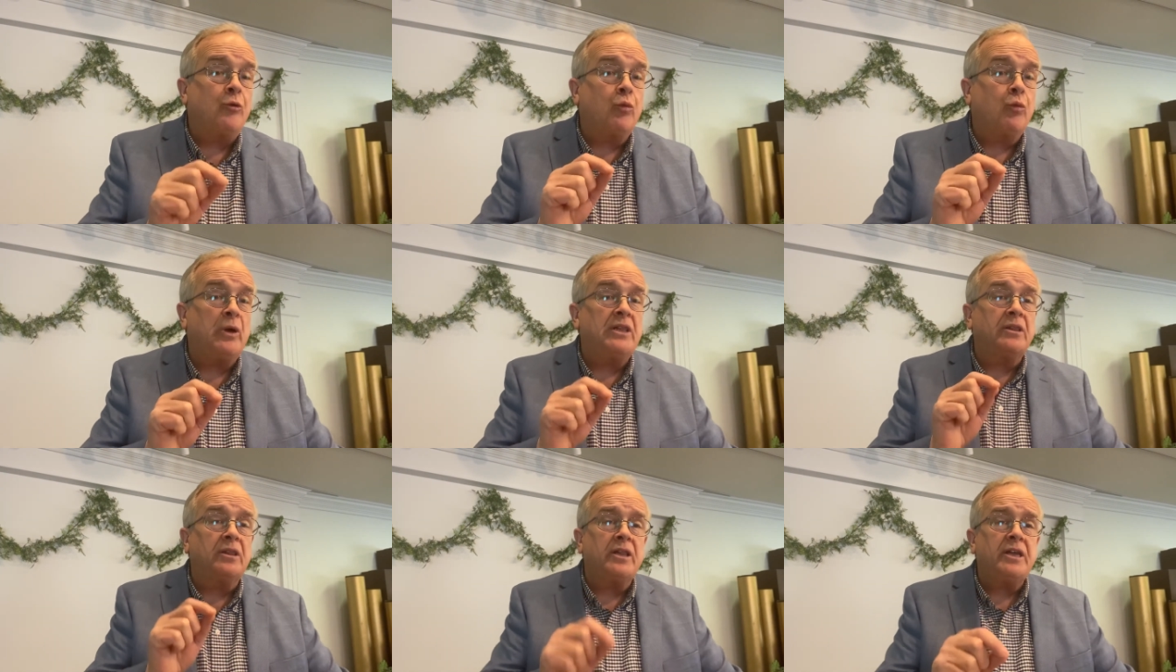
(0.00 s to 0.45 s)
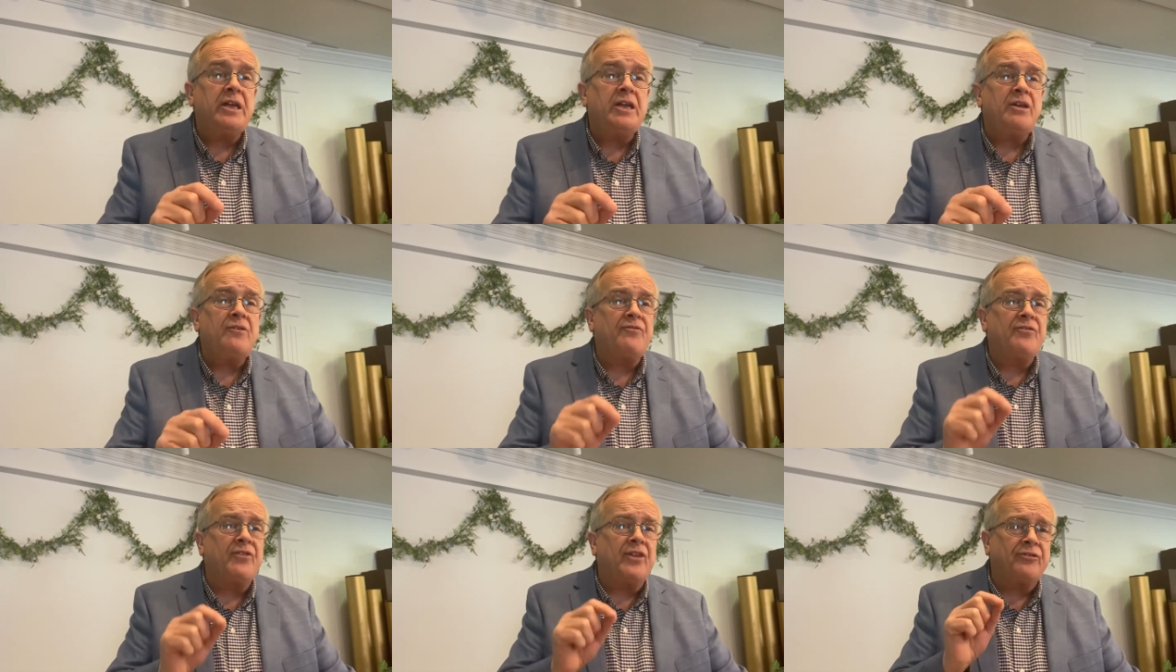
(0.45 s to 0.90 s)
we
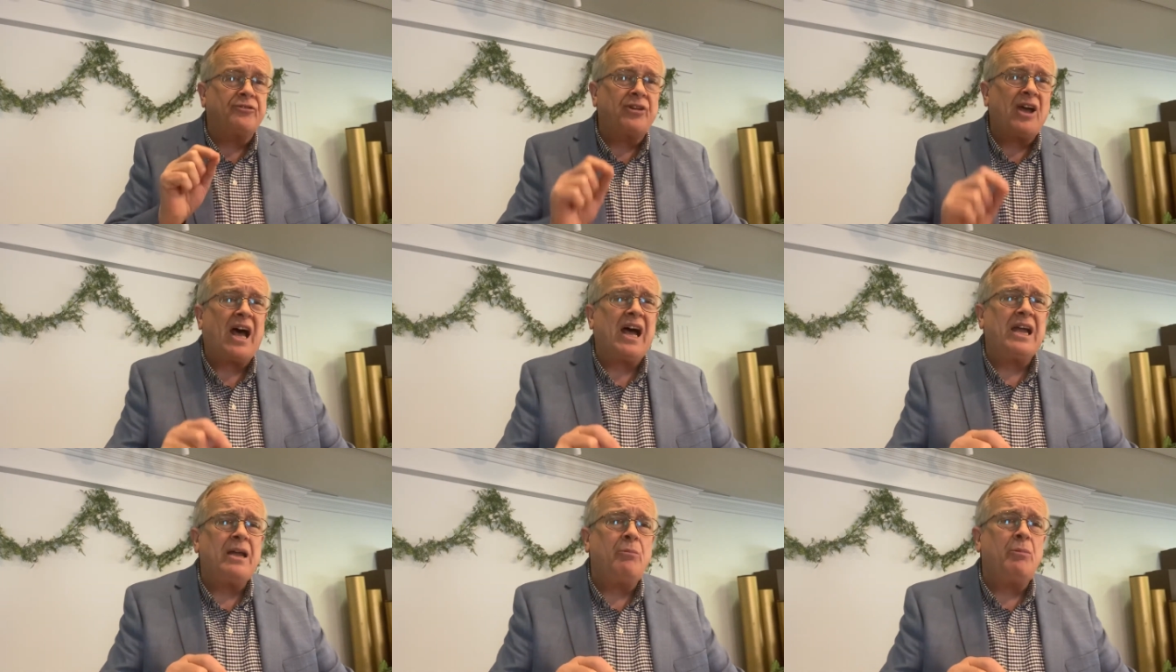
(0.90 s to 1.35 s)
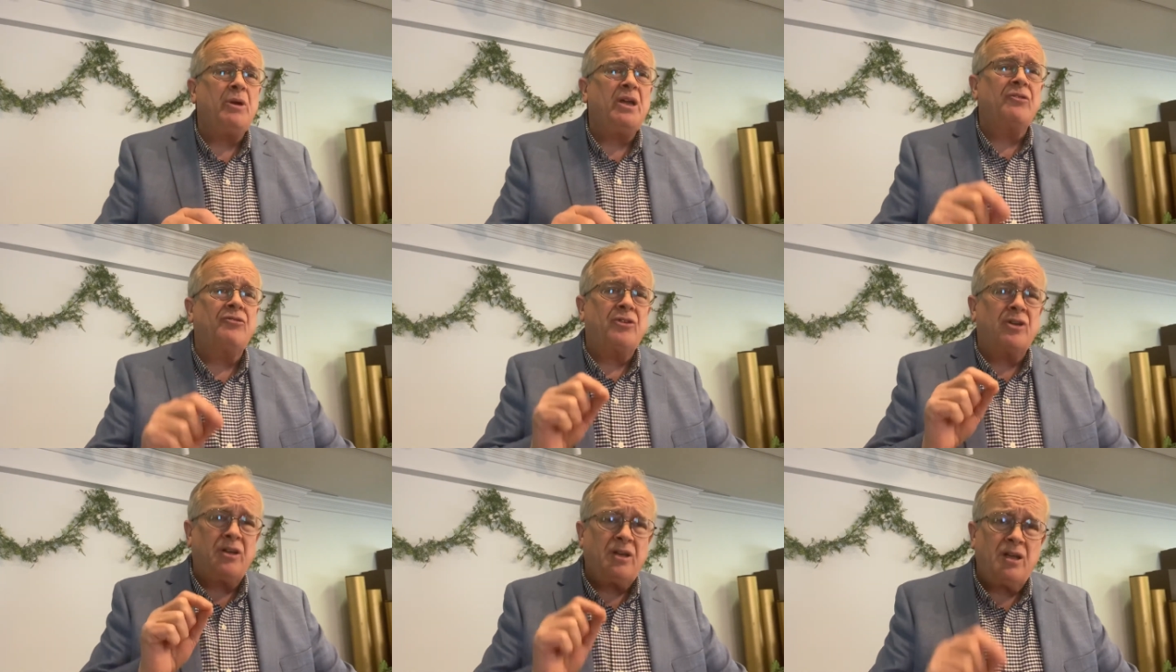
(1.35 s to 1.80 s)
leave the timing
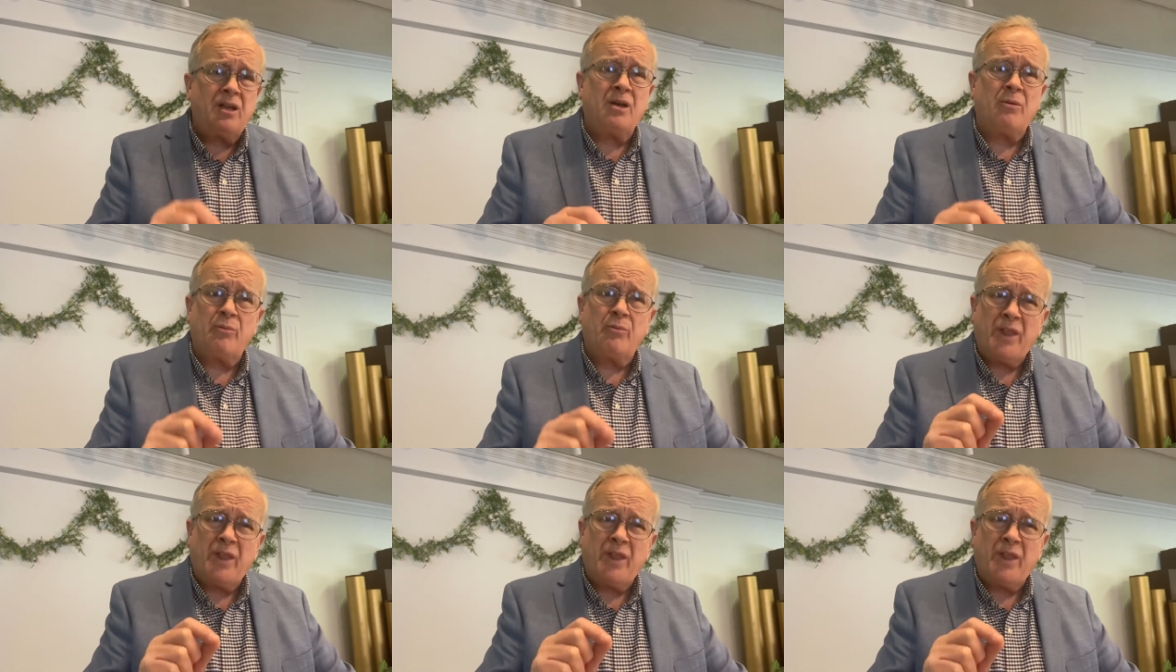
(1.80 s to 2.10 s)
to Him.